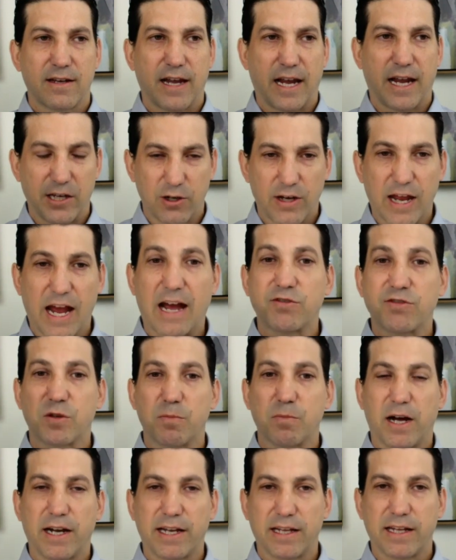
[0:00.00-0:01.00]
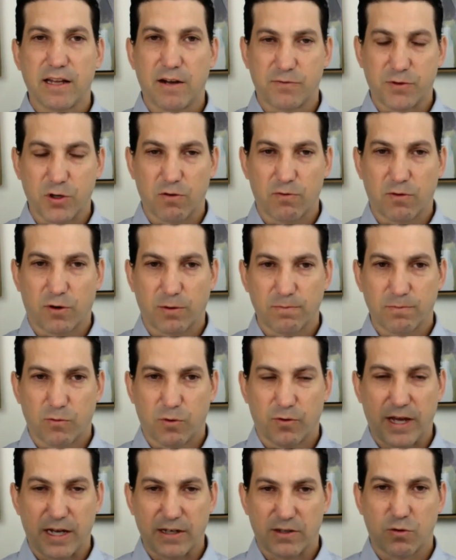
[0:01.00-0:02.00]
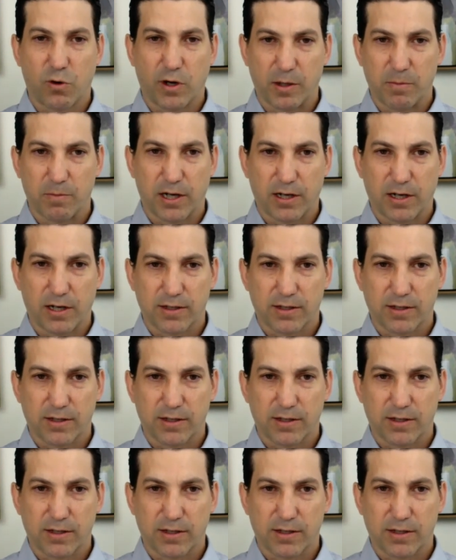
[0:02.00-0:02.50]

And you'd have some money left over with that $20,